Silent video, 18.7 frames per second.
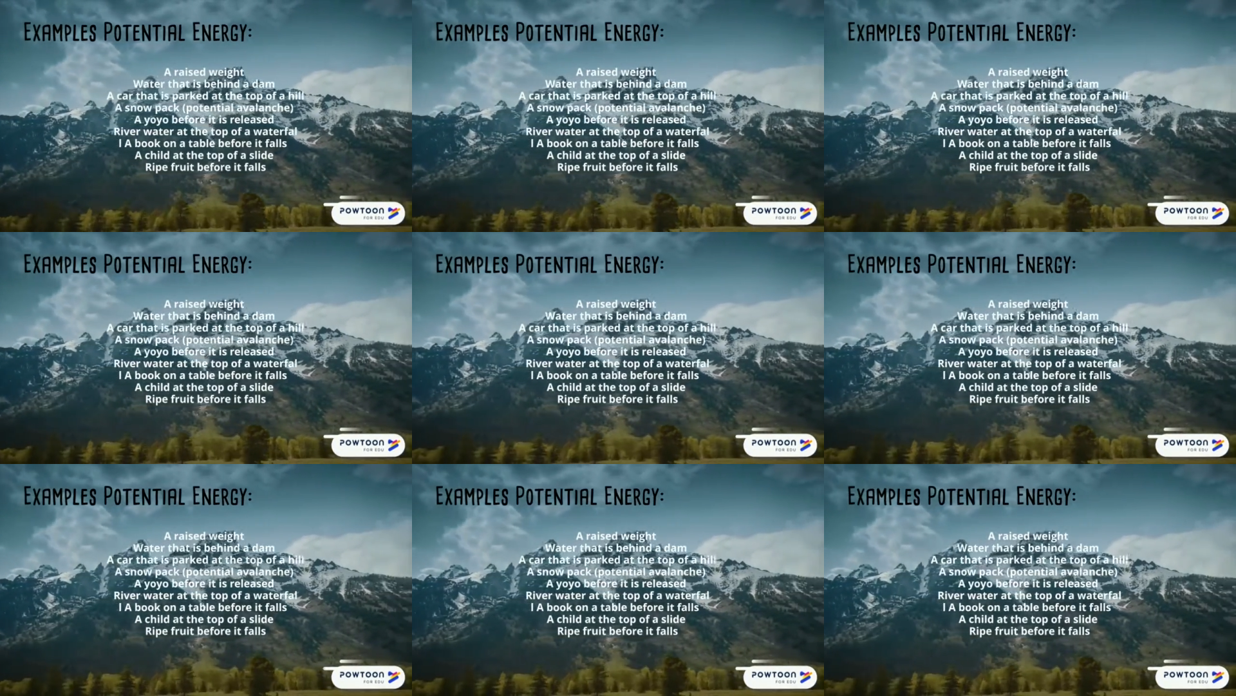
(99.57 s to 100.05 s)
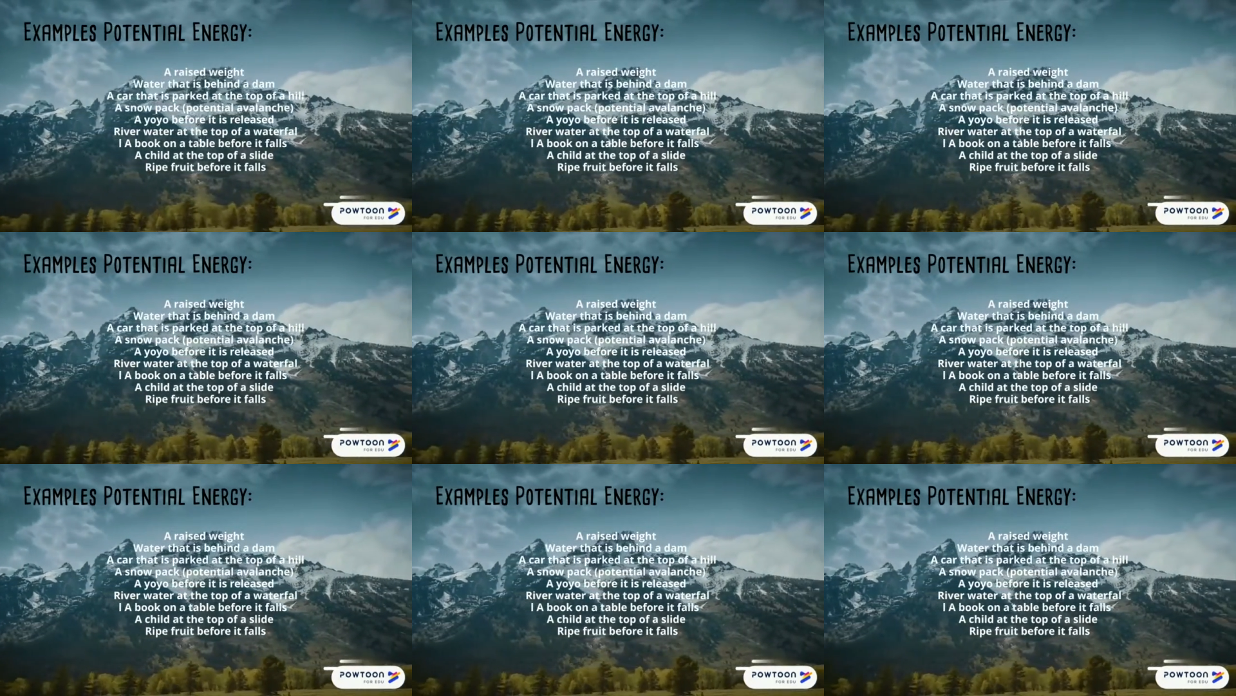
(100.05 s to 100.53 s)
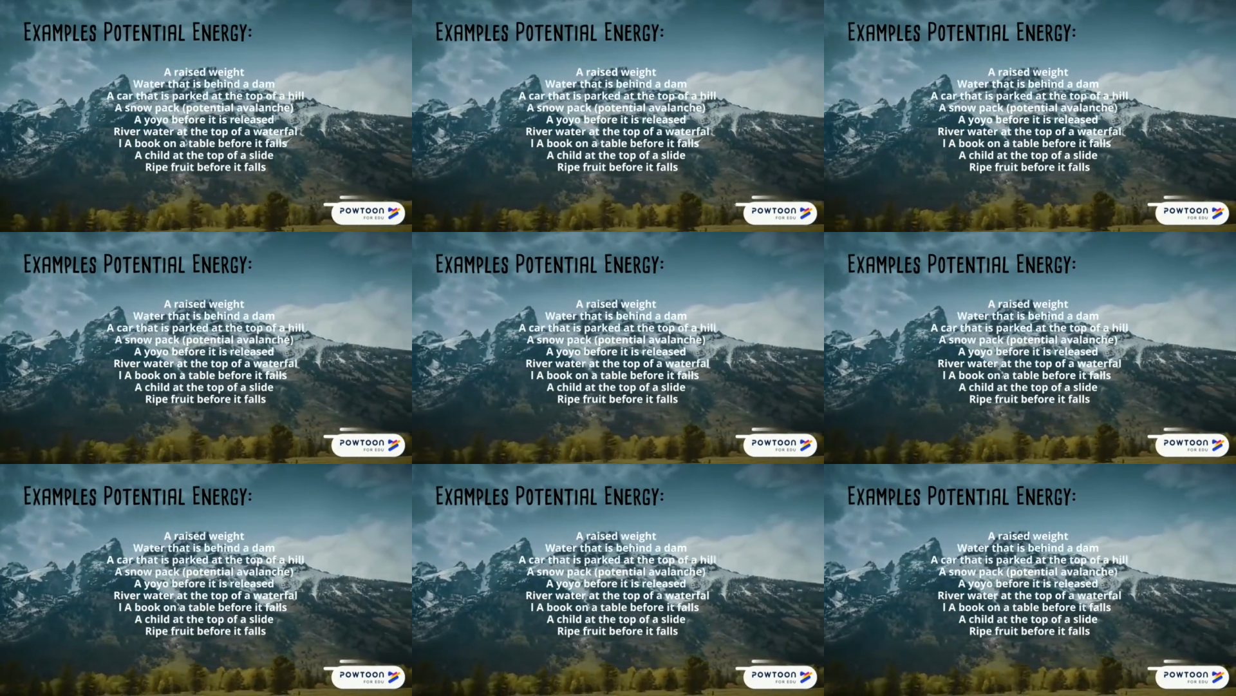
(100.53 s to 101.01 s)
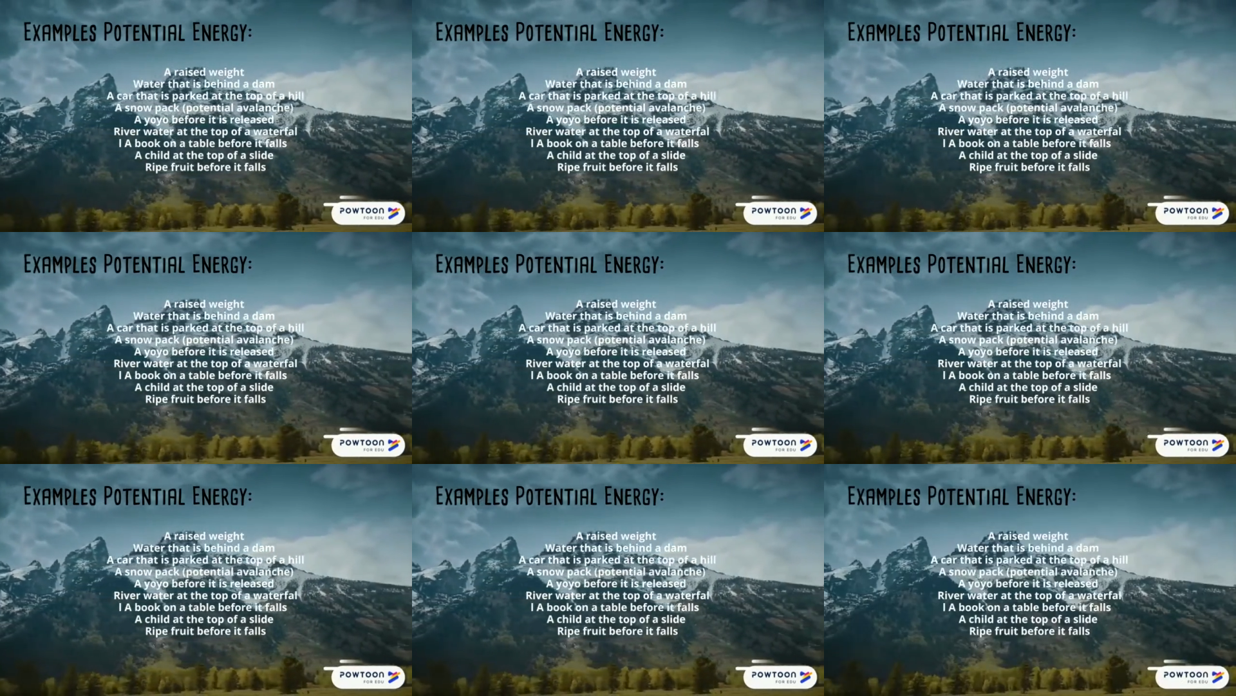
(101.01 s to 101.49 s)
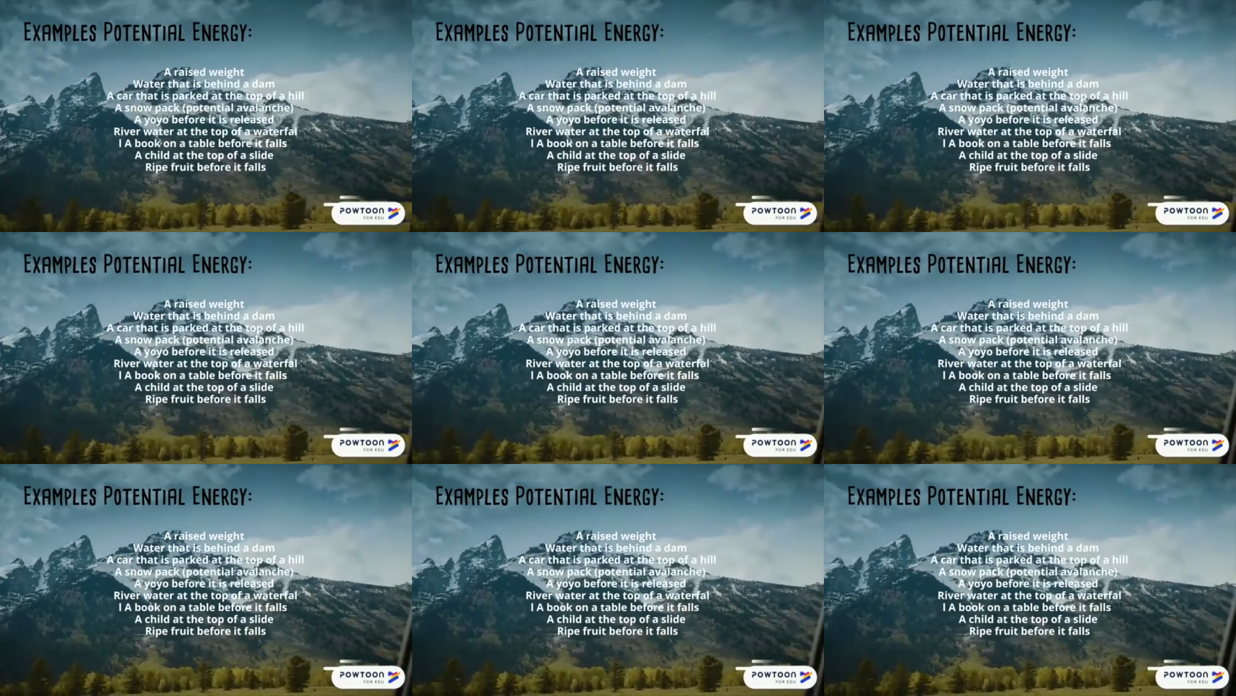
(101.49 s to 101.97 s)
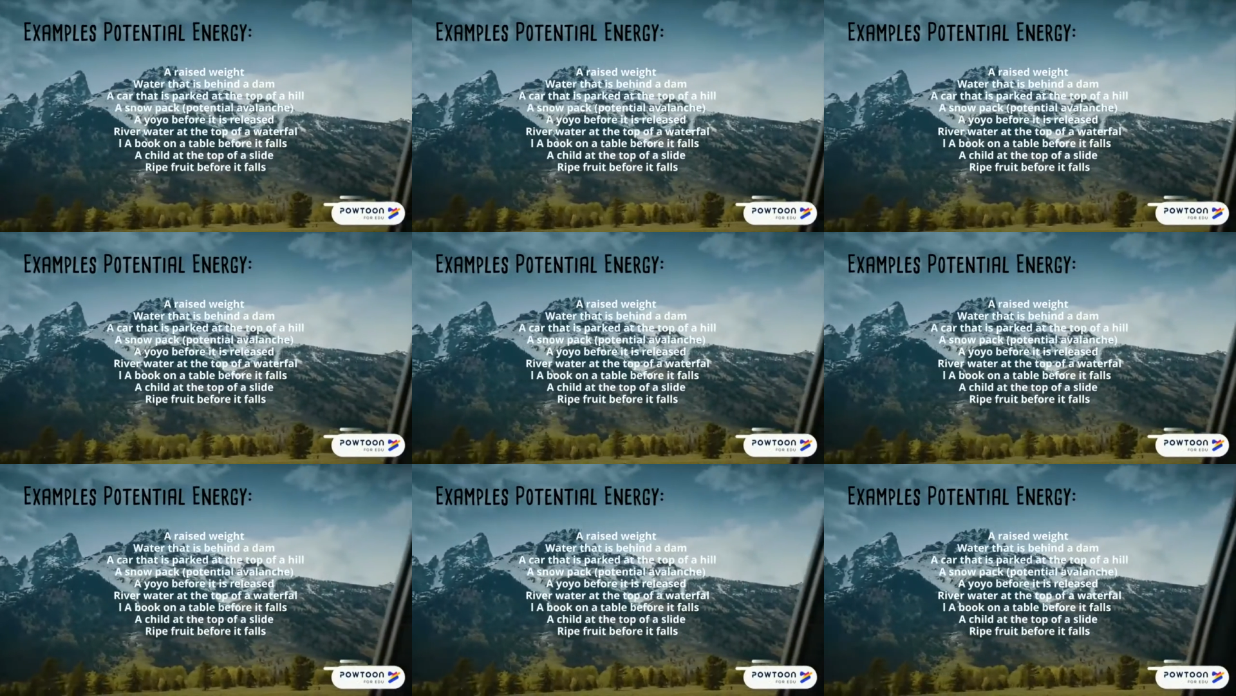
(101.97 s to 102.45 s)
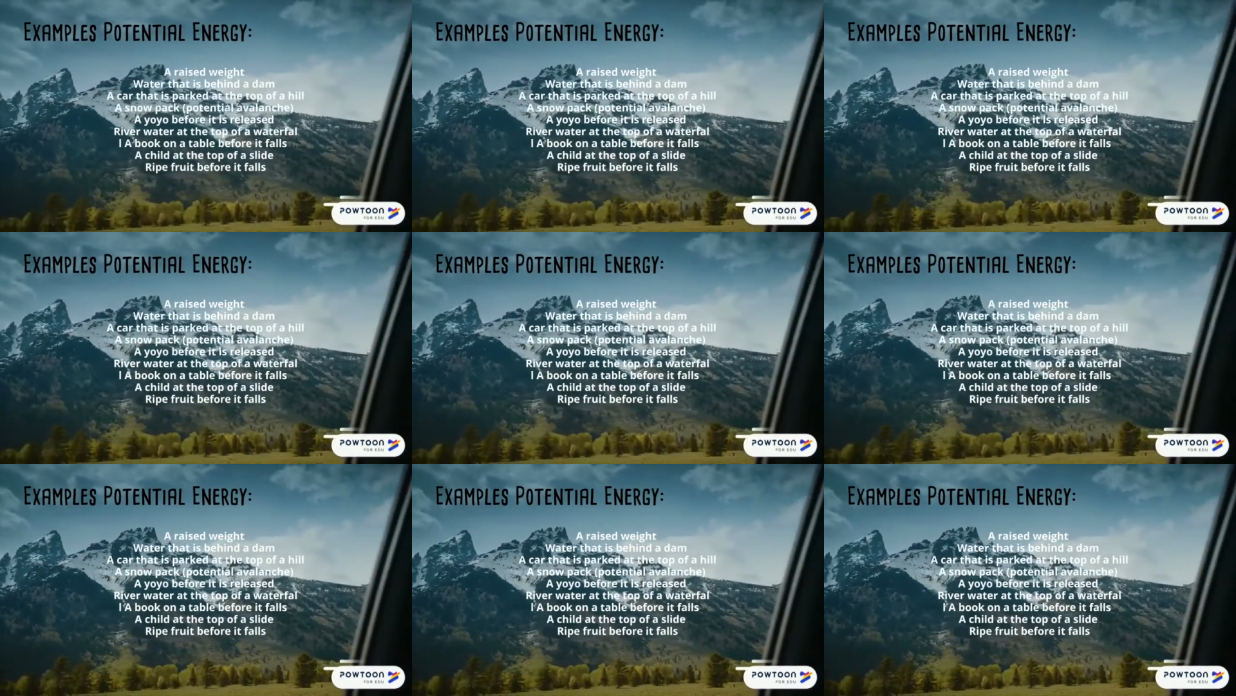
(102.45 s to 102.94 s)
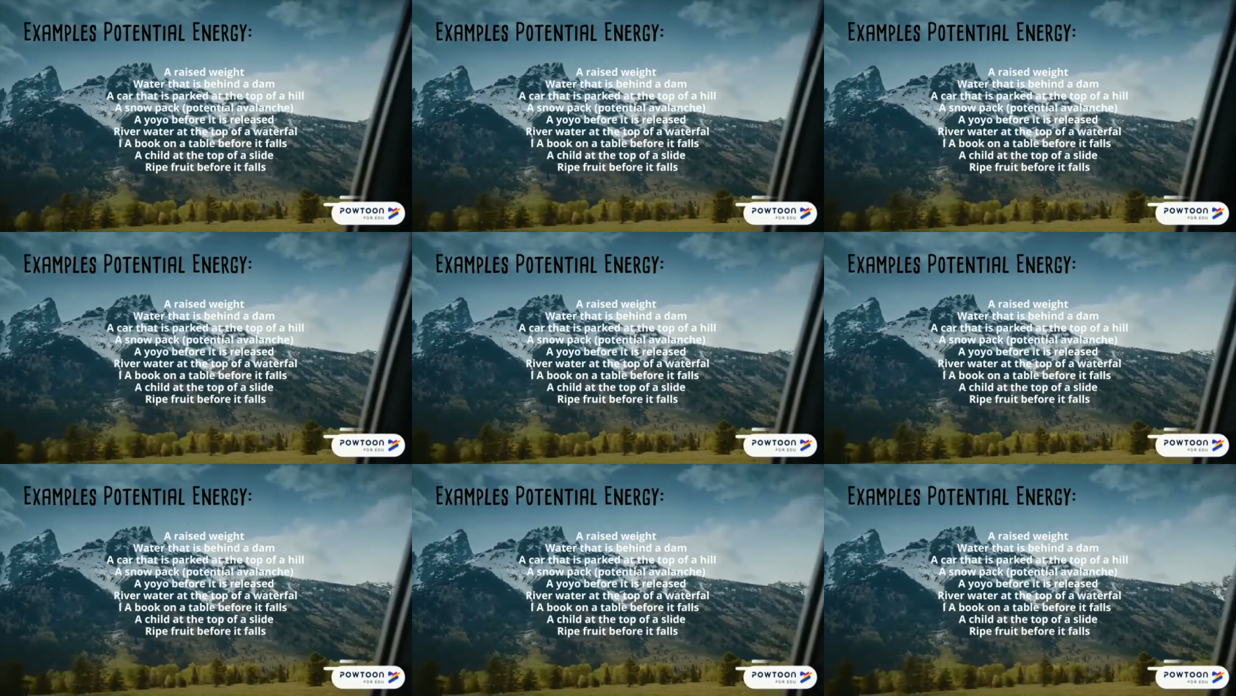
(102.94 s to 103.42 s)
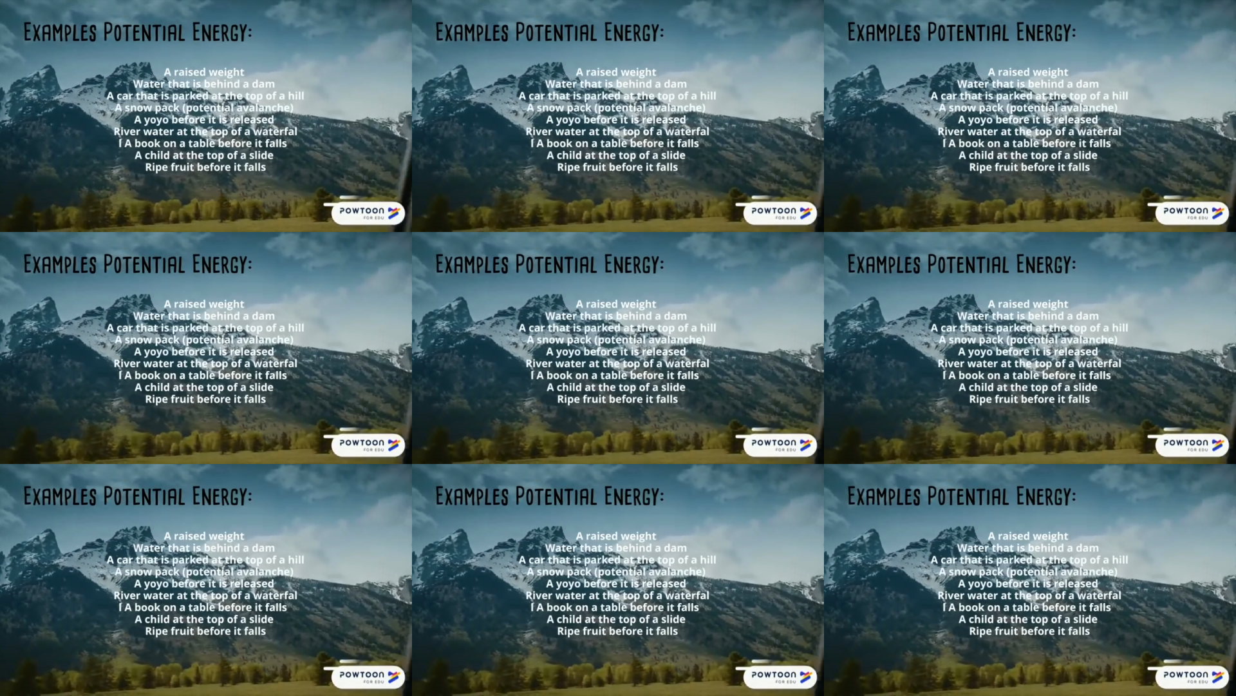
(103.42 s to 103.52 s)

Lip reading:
Nobody's mouth can be seen.